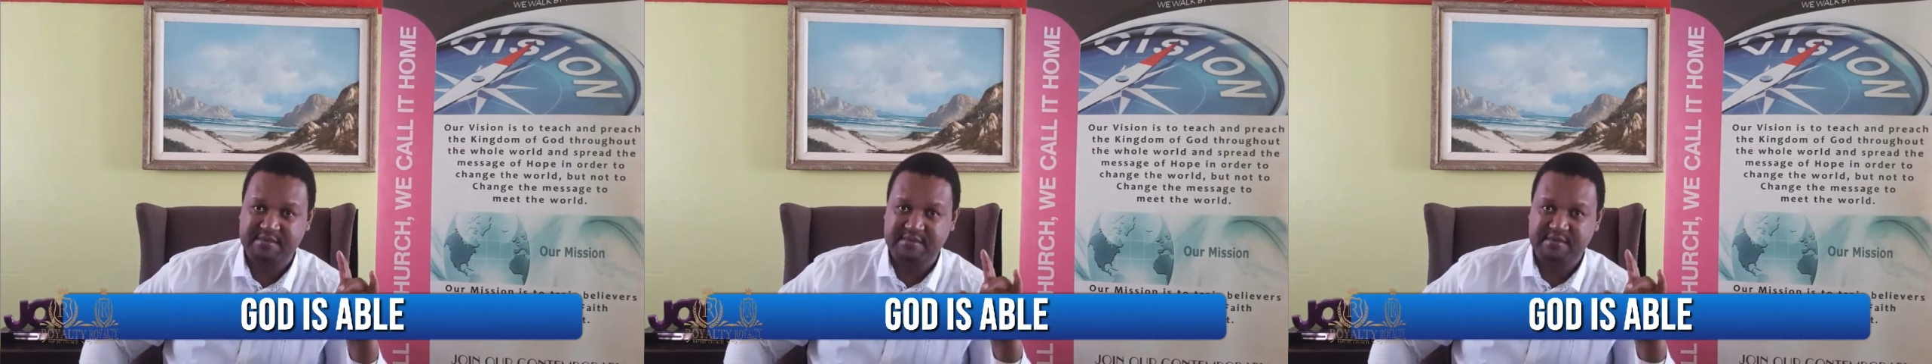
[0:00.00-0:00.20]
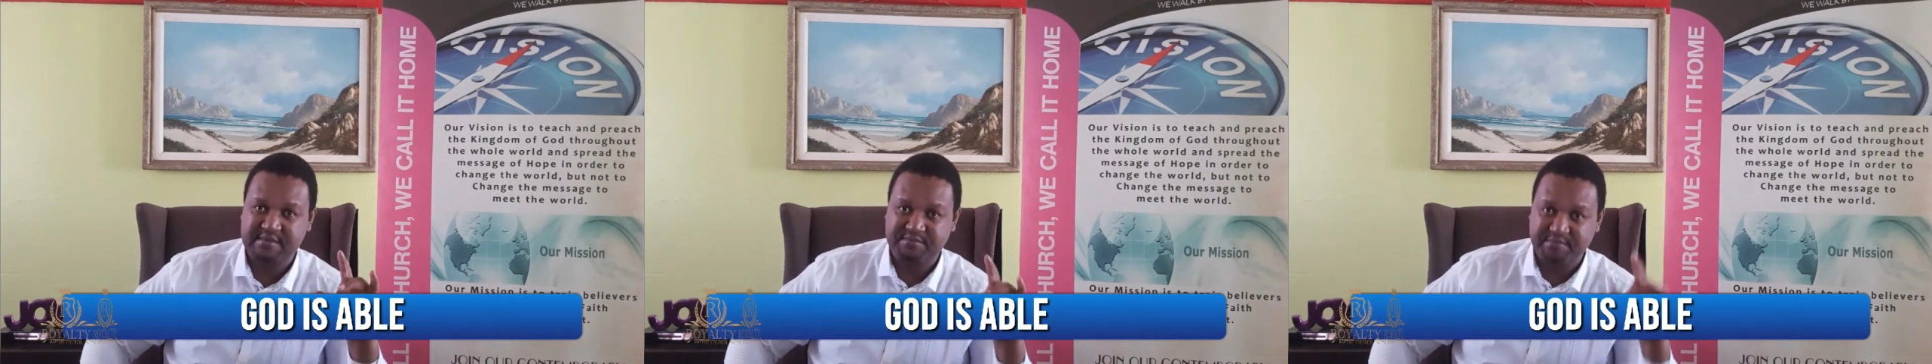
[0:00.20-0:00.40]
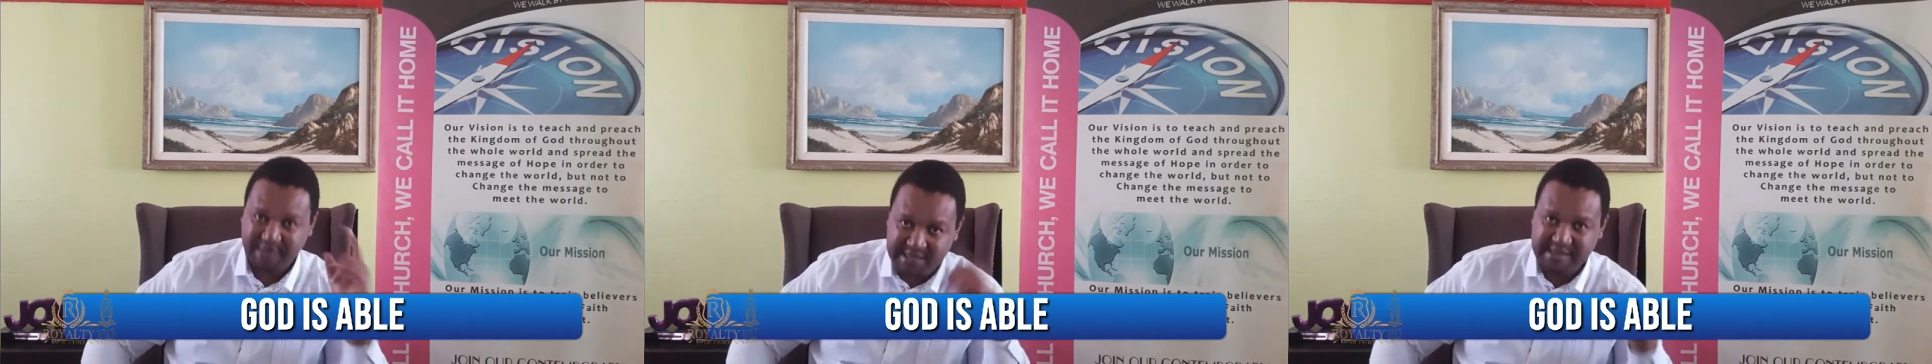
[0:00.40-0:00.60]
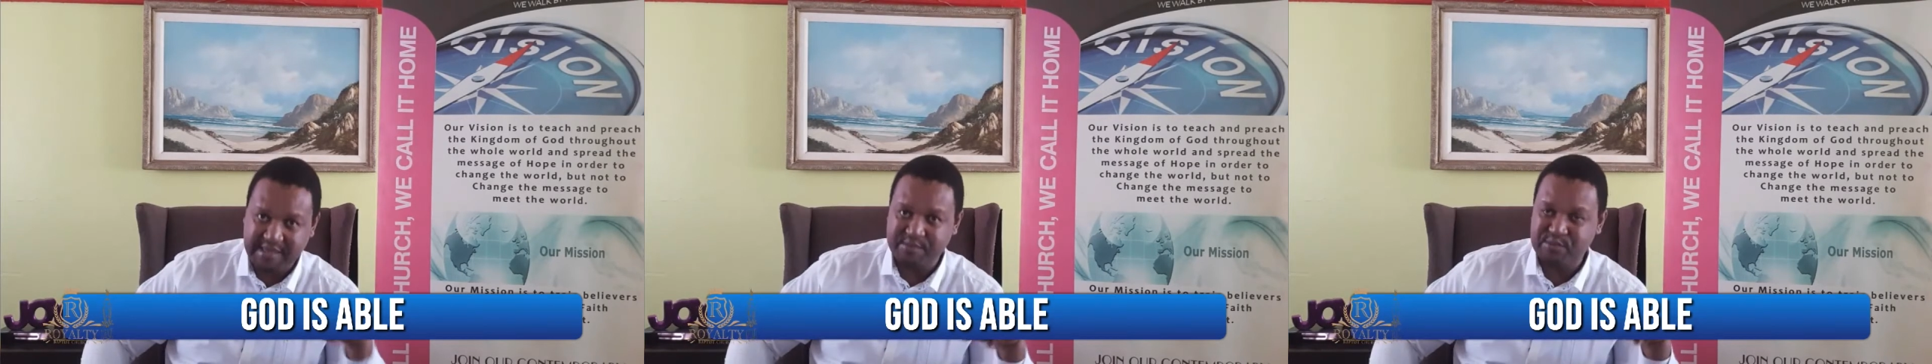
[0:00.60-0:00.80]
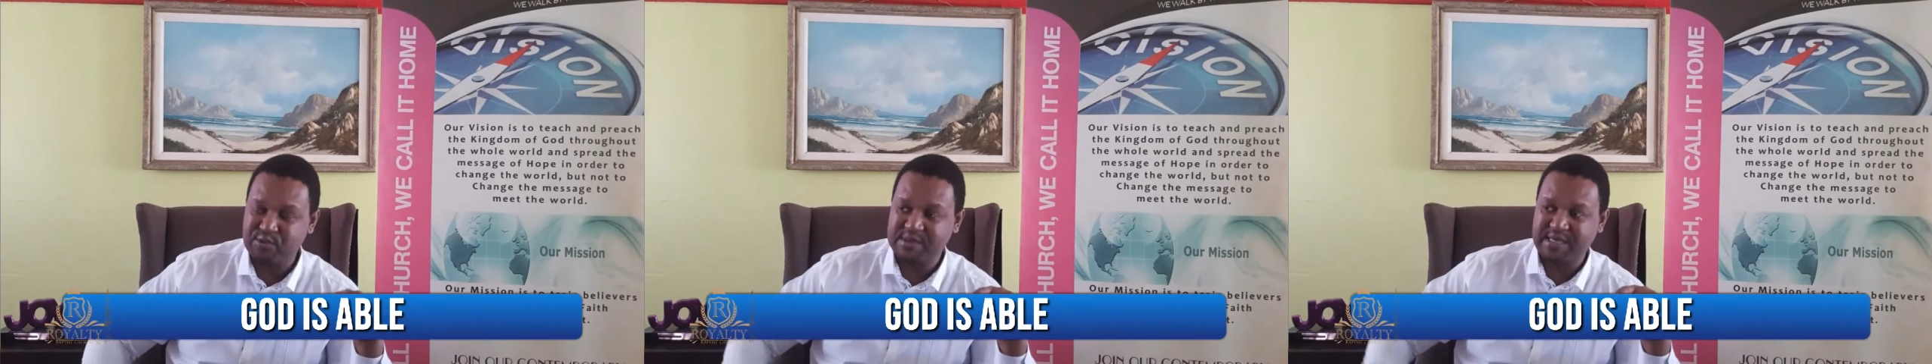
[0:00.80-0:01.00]
made
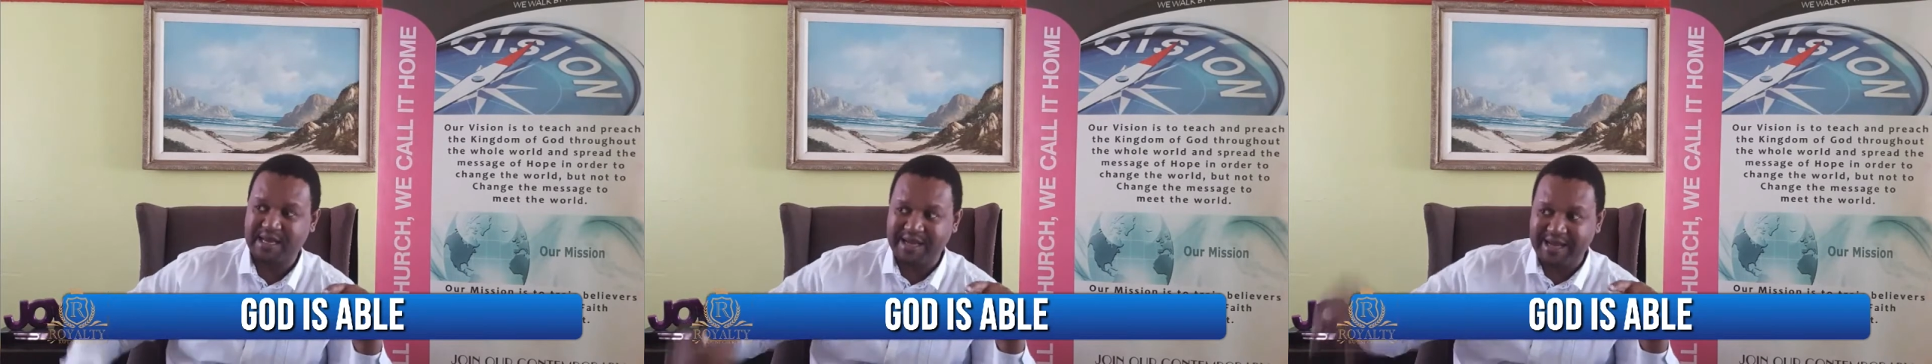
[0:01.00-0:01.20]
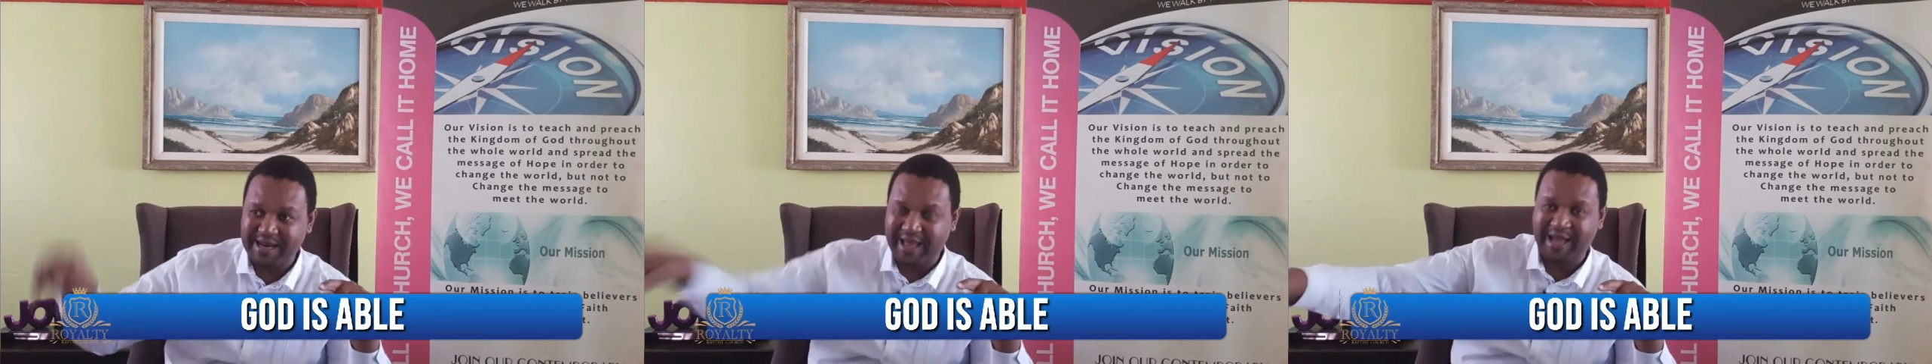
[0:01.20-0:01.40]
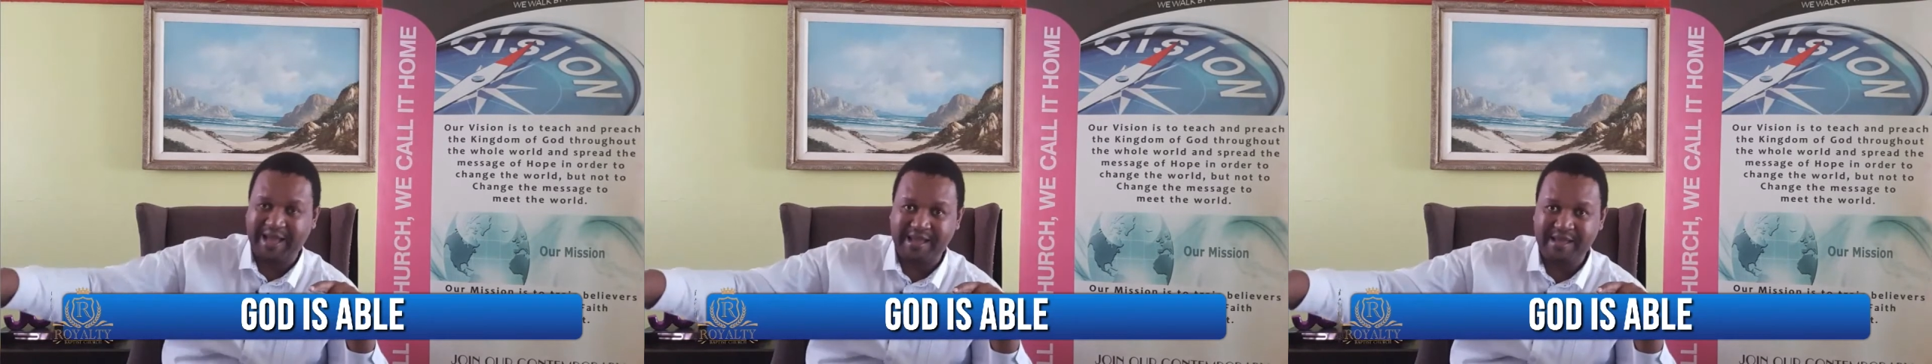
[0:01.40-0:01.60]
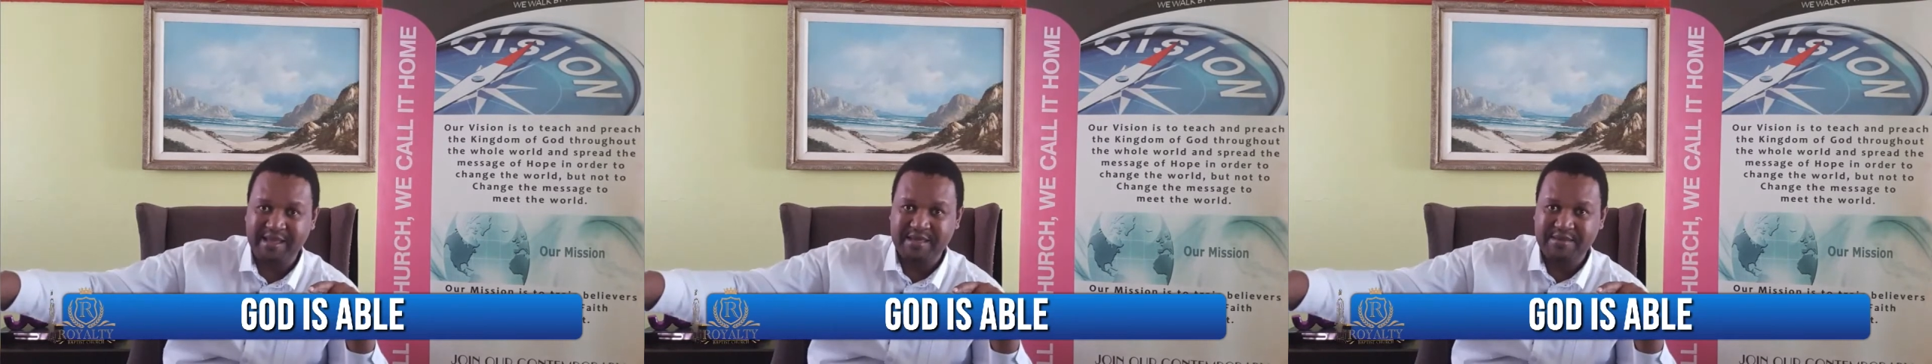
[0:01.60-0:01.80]
them to tell a lie